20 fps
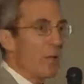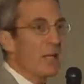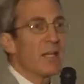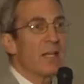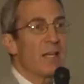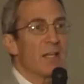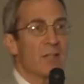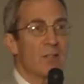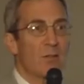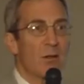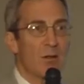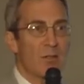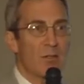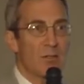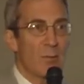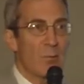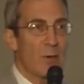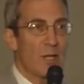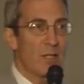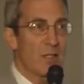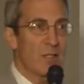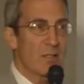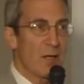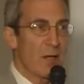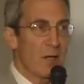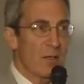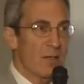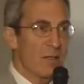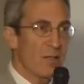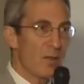kickstarts the
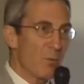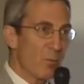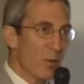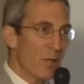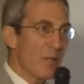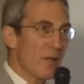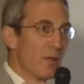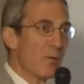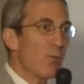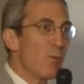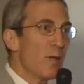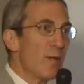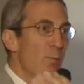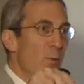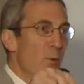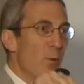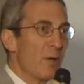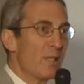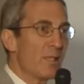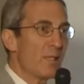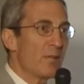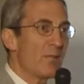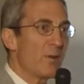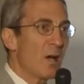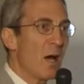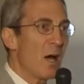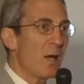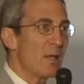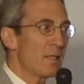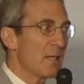Renaissance. There are really 3 points of
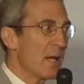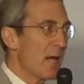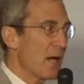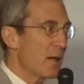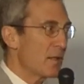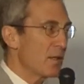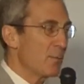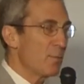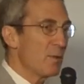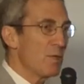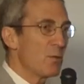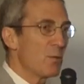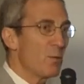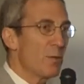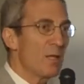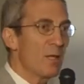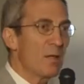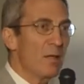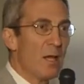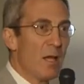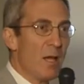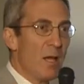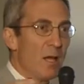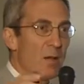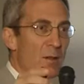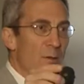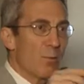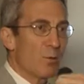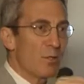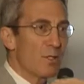contact between
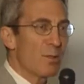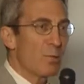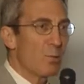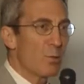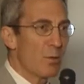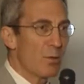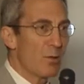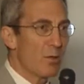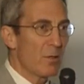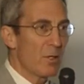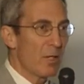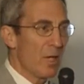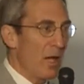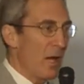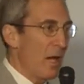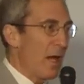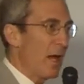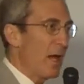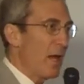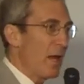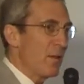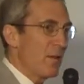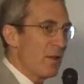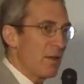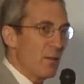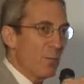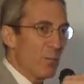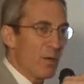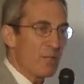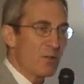the Muslim world and the
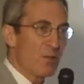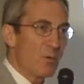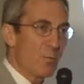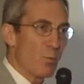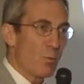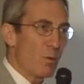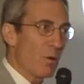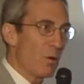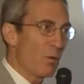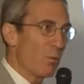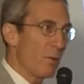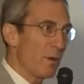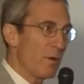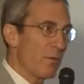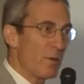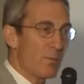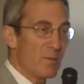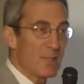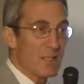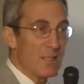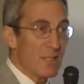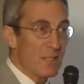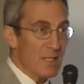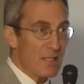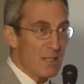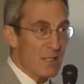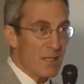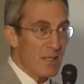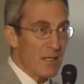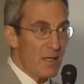Western world. One of them is in
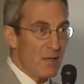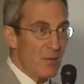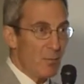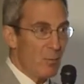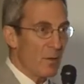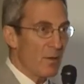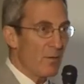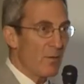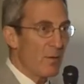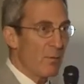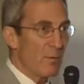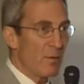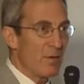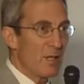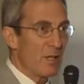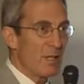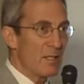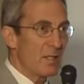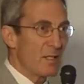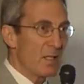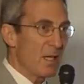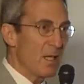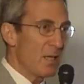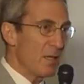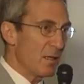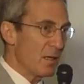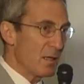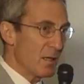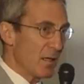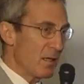Sicily, one of them is
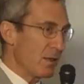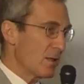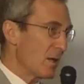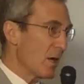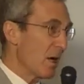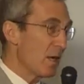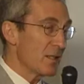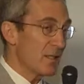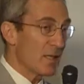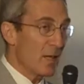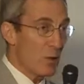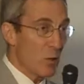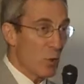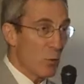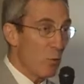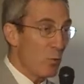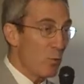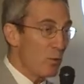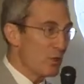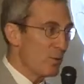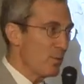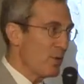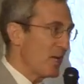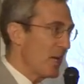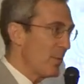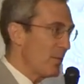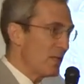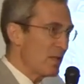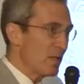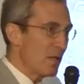in Constantinople, which
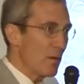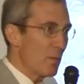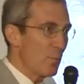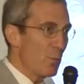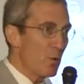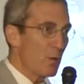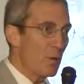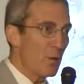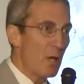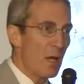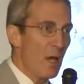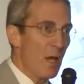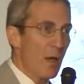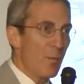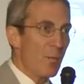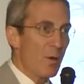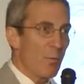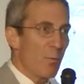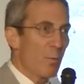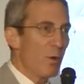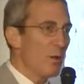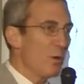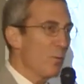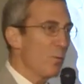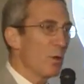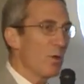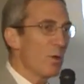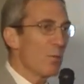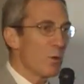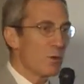became Istanbul. But one of the
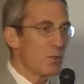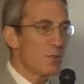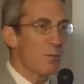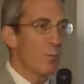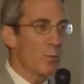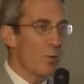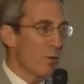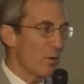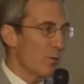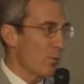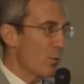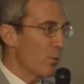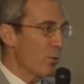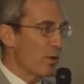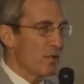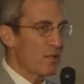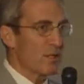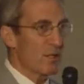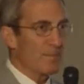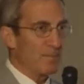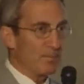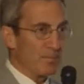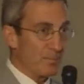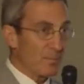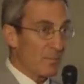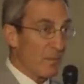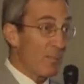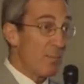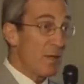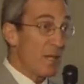really most important points,
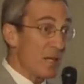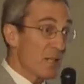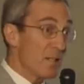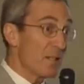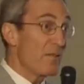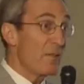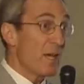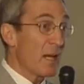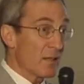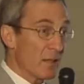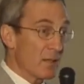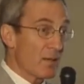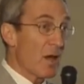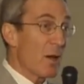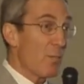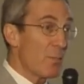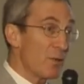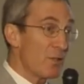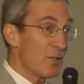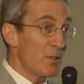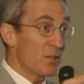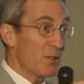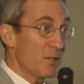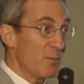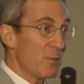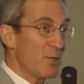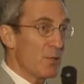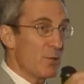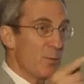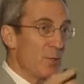because of that competition
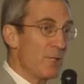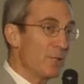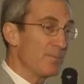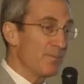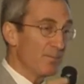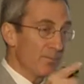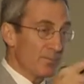between